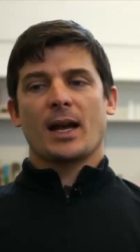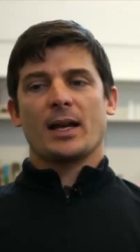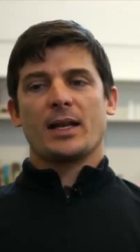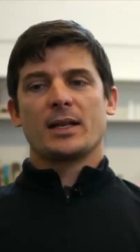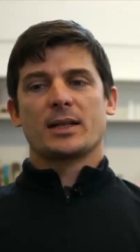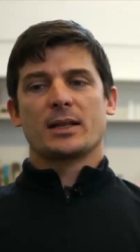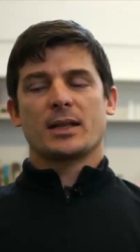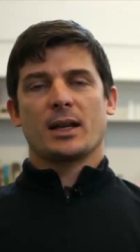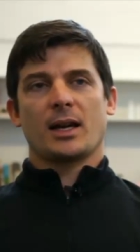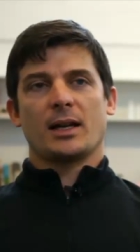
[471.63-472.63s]
uh,
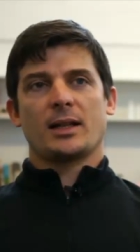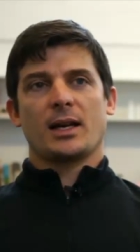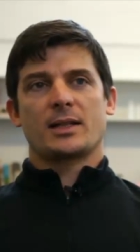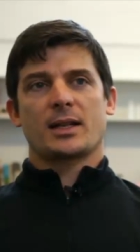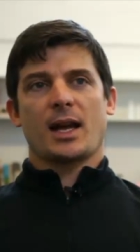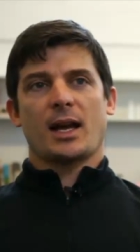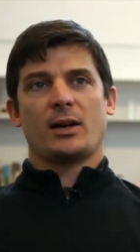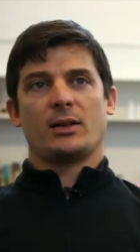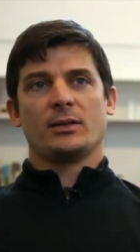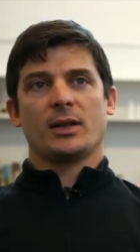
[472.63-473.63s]
isn't a, a, nice
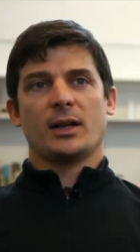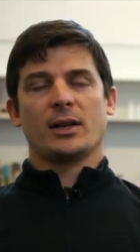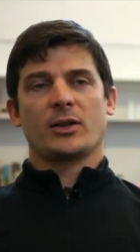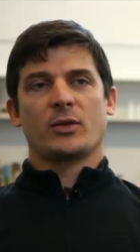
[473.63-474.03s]
cow uh,